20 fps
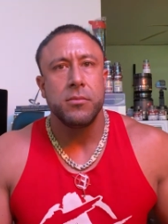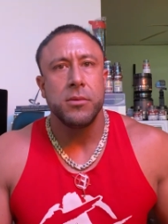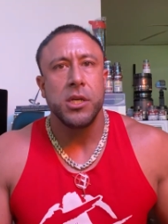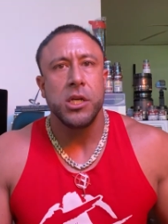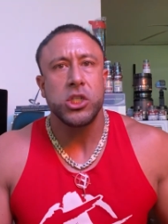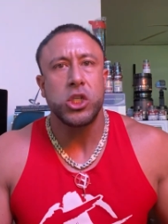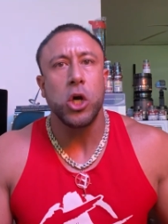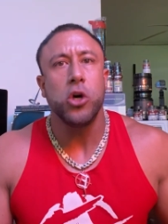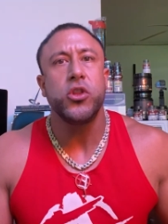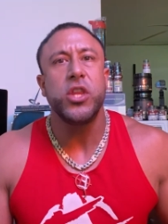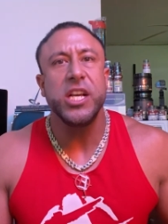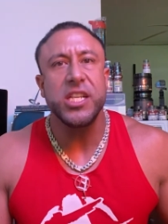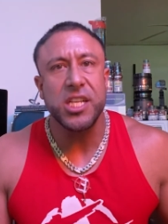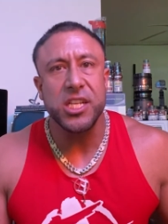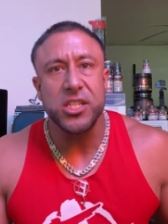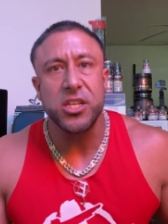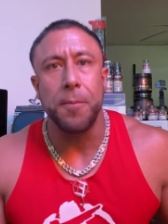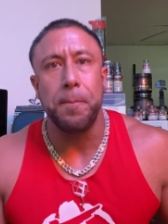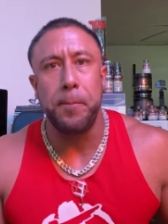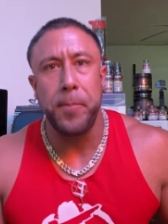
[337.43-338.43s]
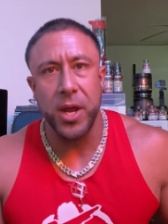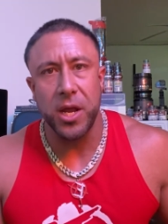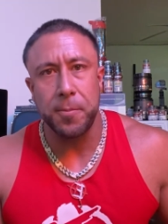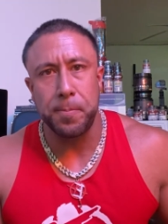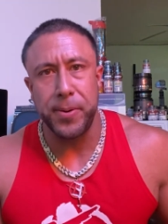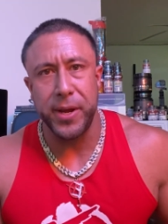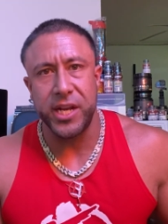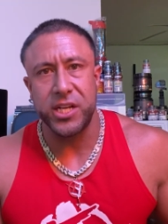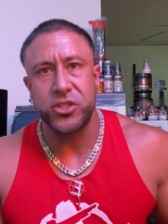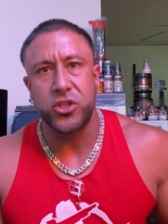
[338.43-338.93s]
So this is a big
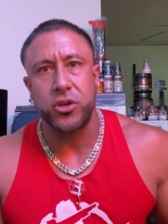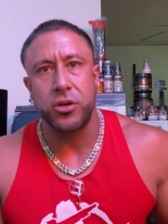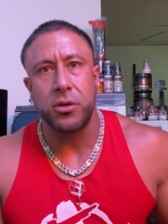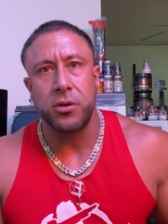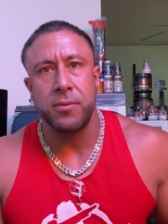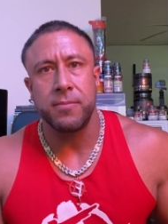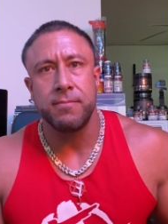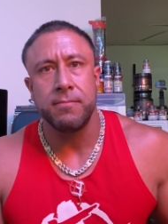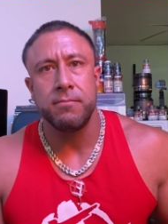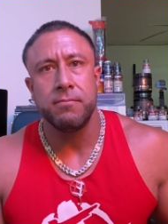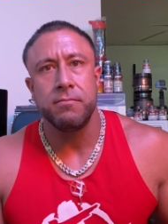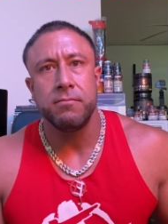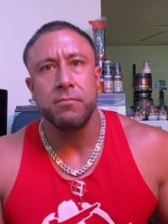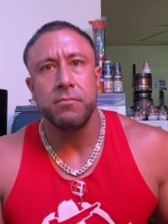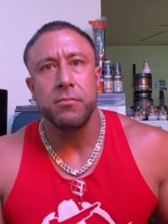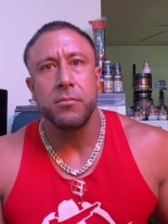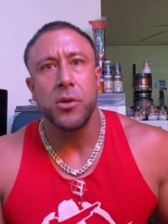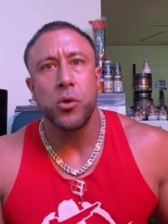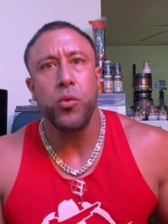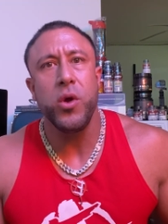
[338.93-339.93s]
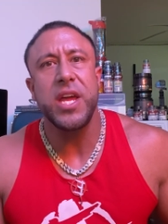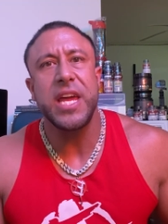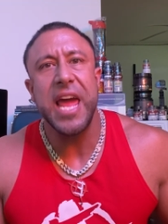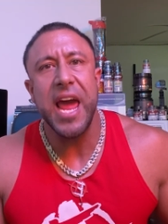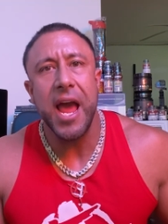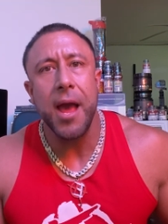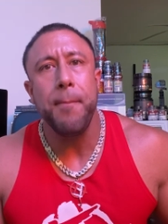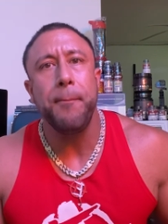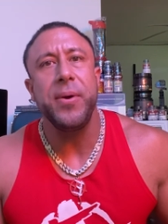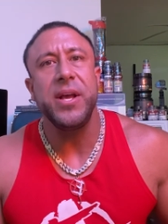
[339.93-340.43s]
picture. We
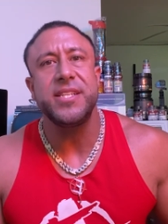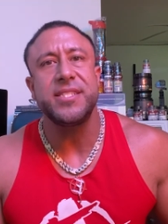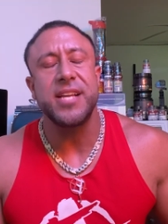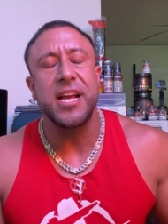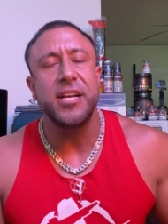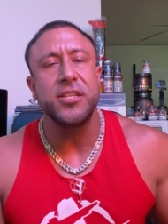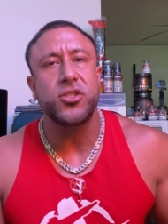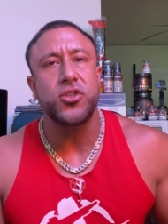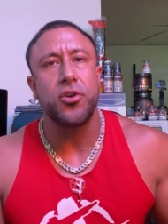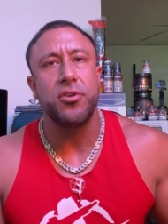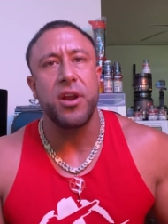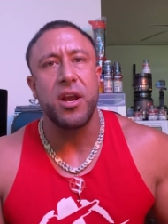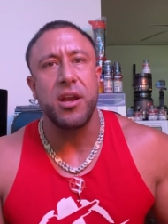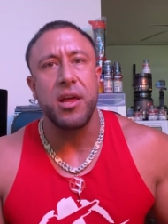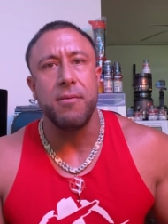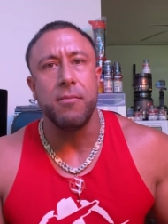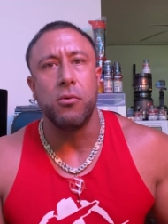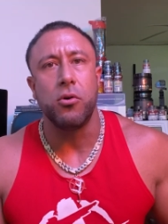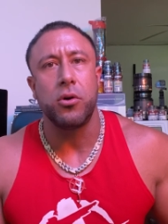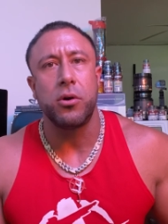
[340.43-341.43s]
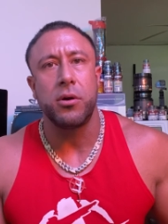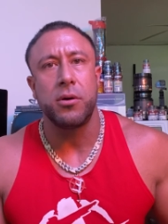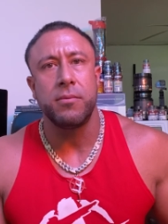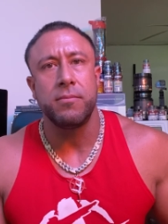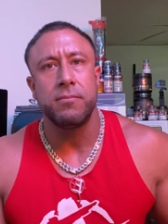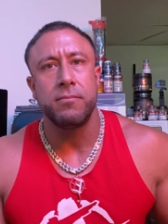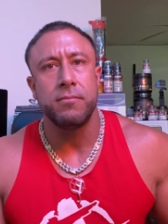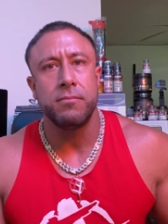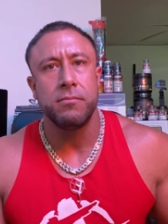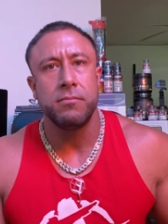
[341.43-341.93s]
can't be censored anymore.
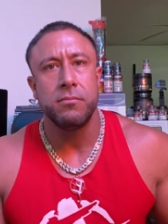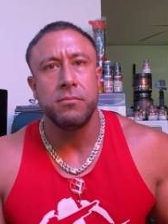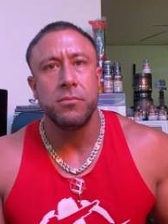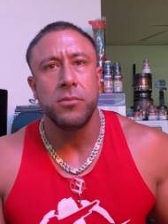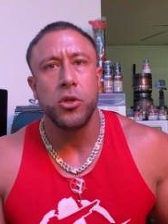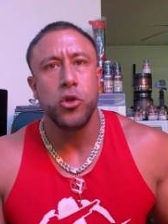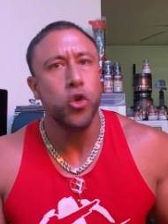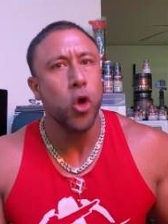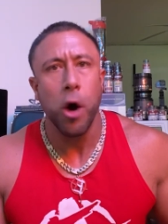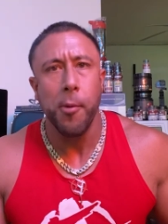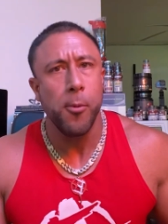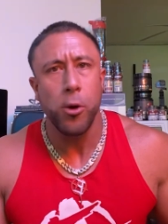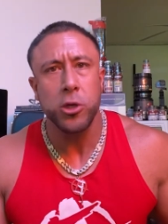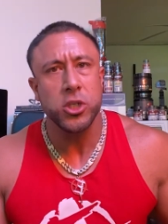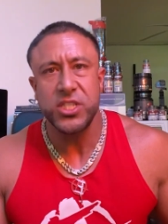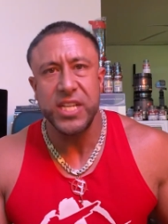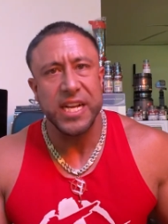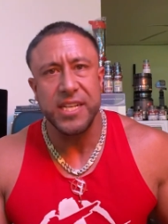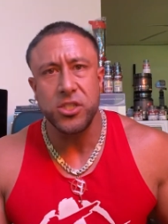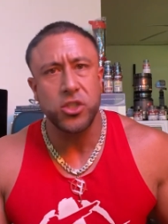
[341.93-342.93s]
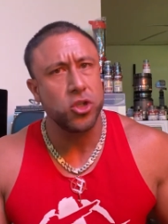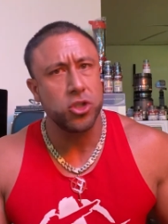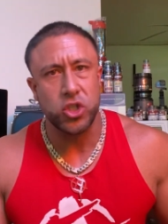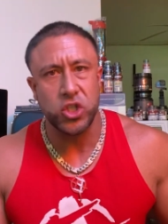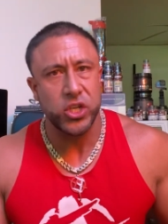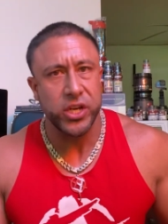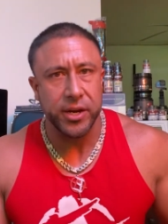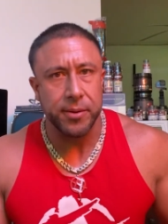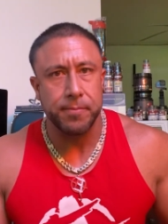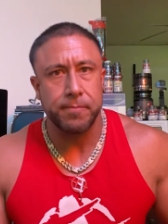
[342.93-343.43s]
No more
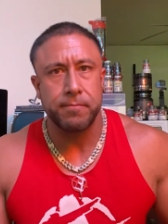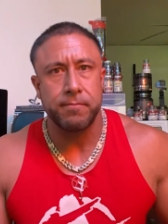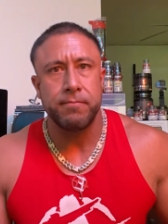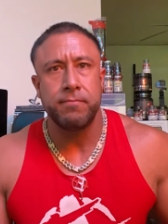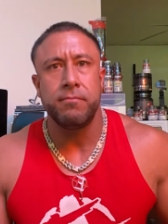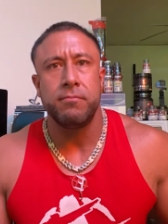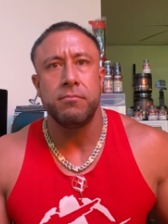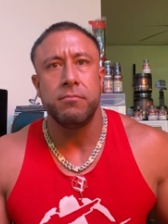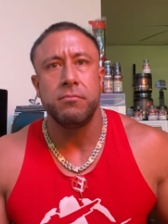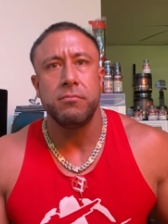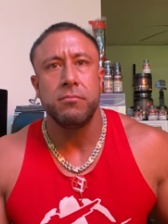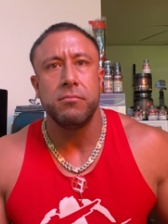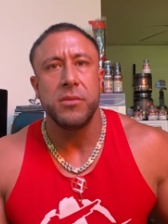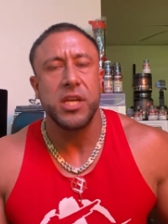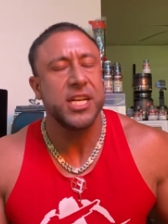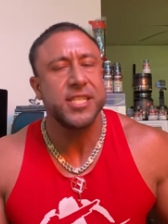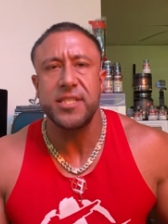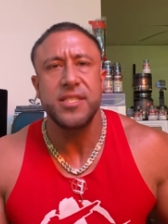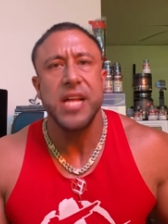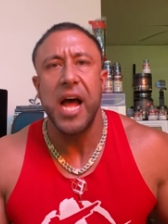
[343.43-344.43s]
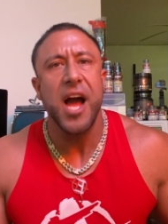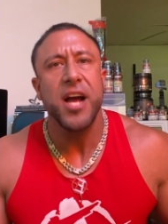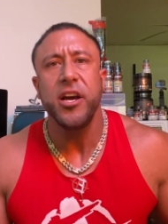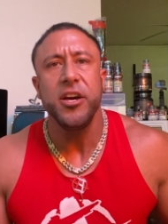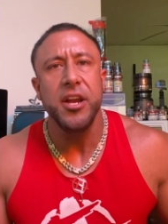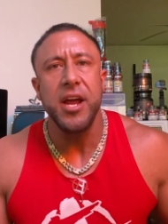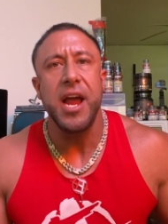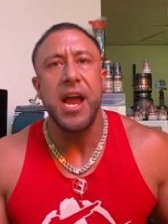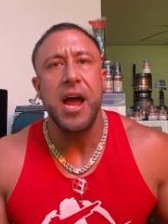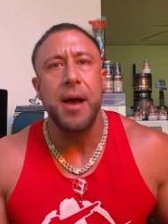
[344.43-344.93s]
censorship. It's not
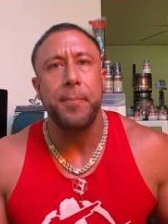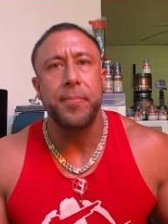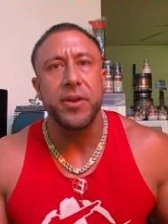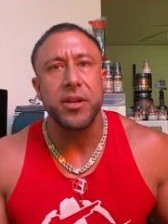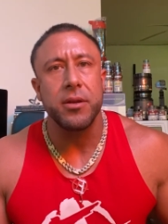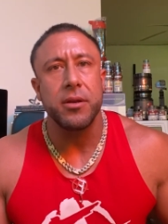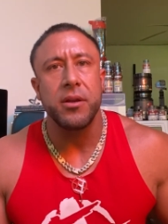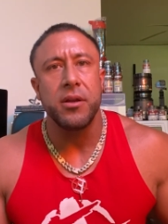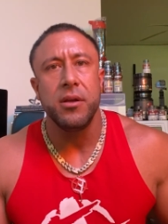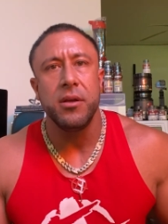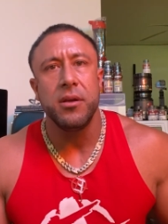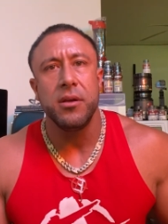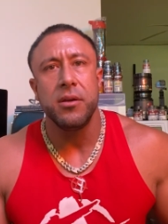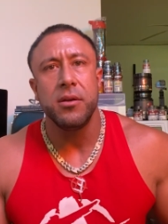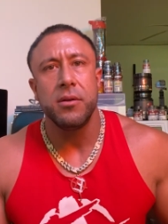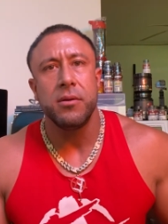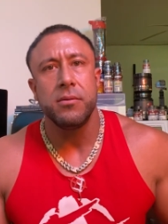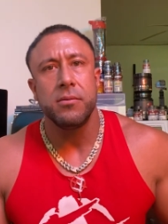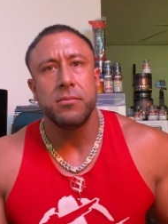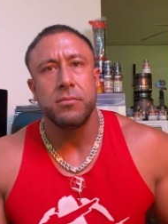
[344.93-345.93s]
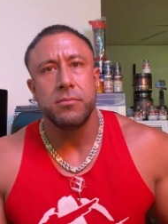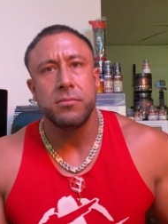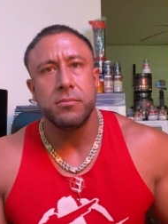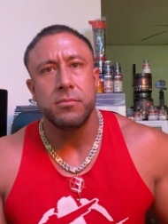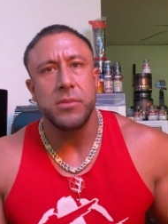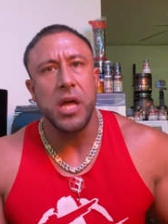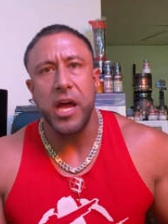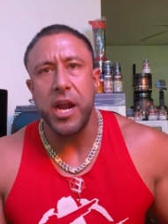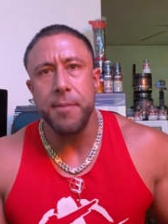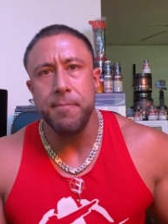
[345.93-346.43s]
going to happen.
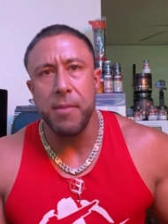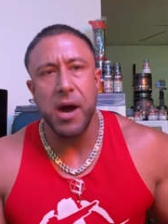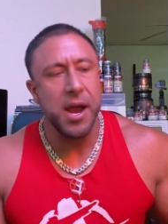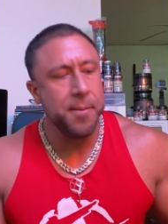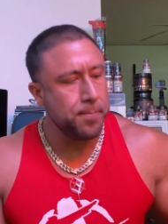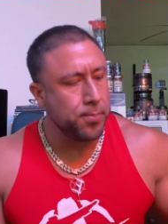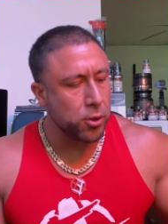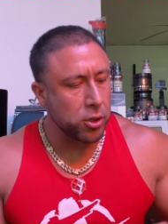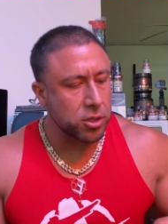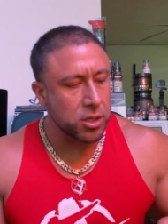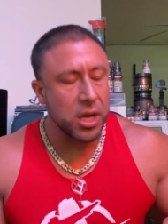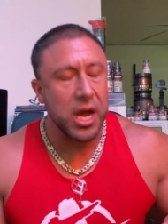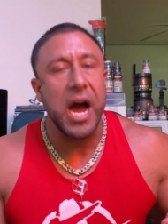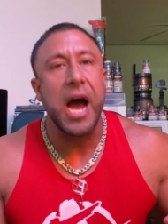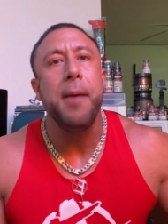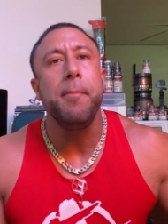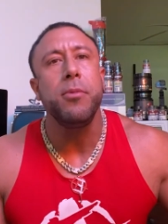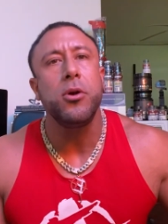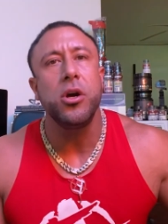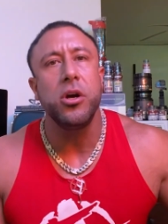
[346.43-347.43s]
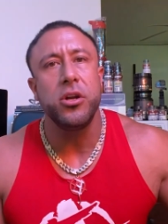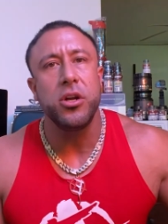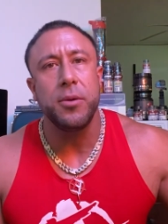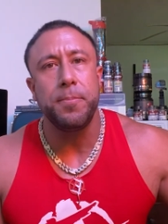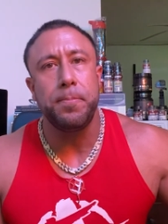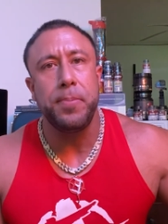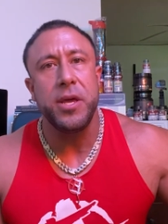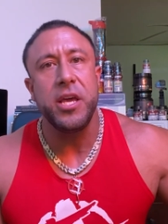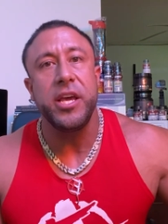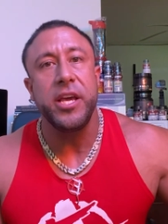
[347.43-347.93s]
Not in my book. I'm going to
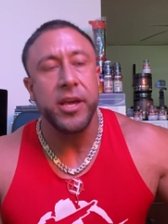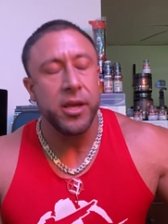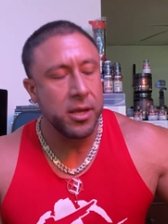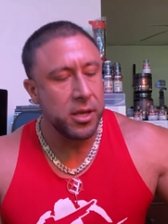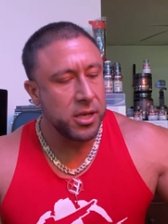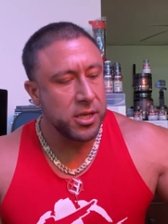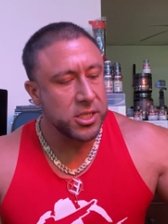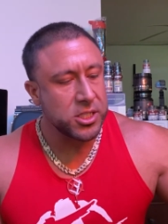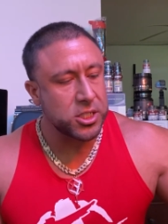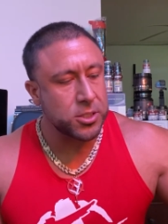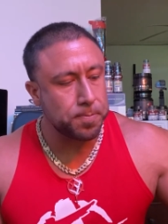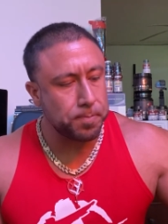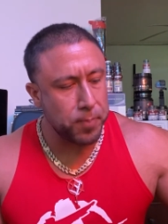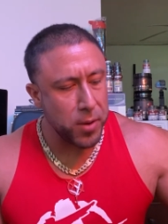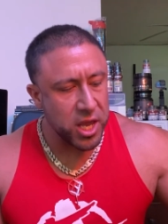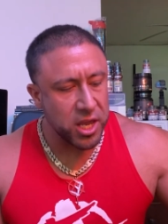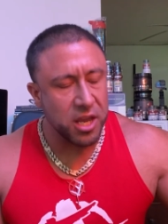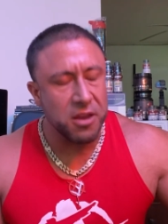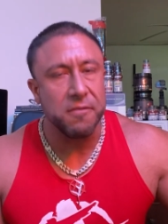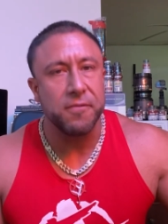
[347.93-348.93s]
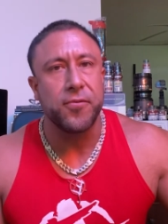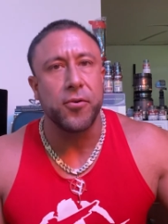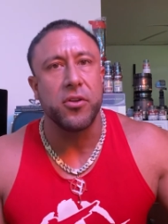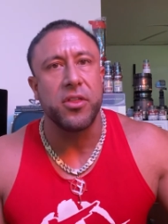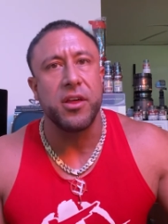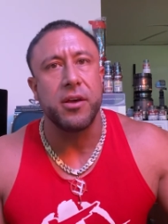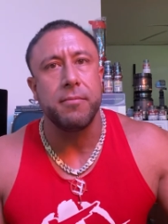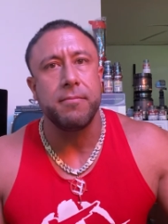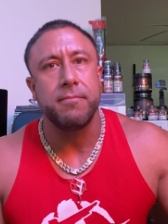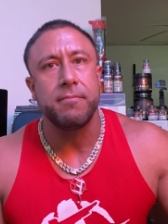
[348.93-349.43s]
be speaking for
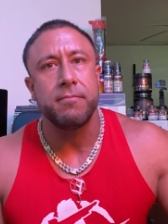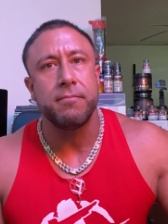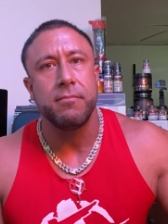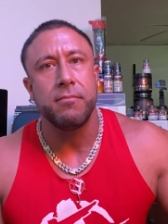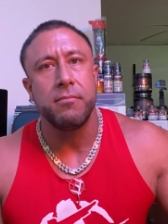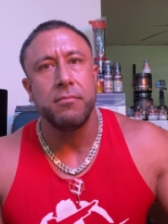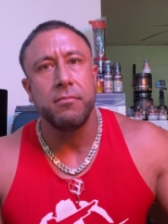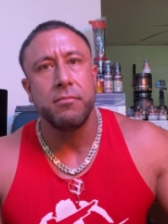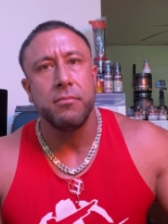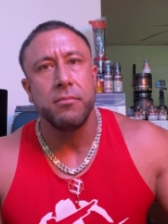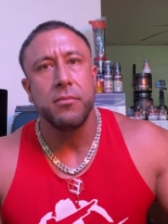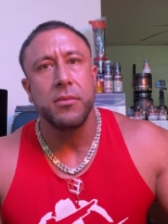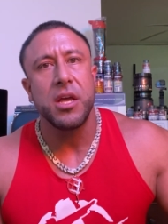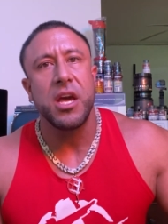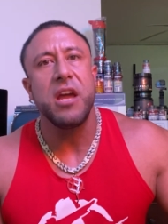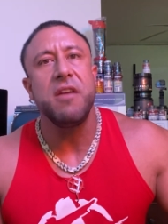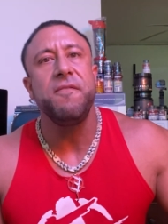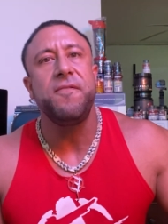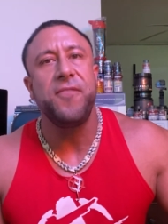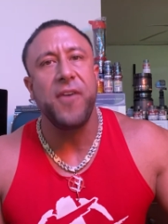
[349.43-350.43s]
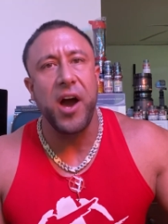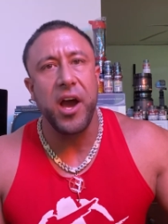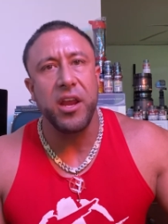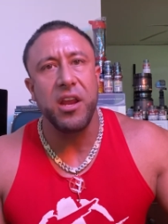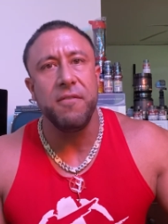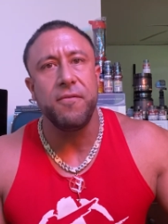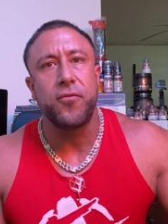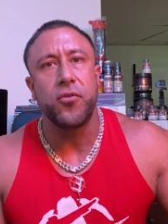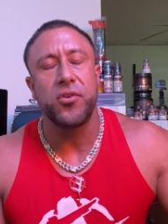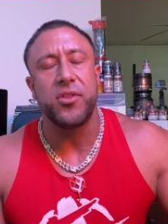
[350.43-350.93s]
them and
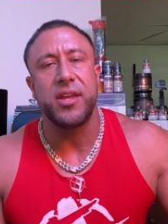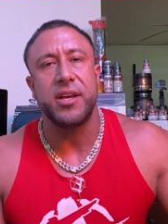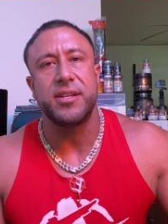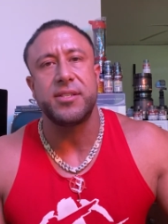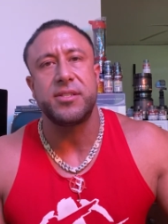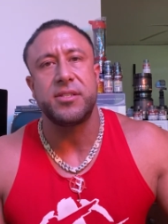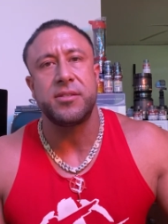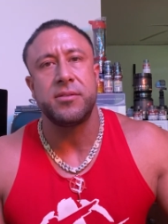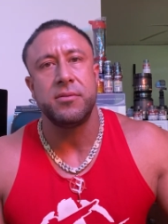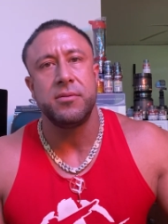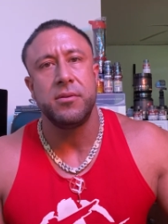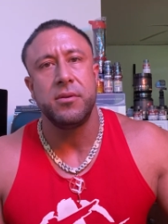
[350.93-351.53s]
fighting for this.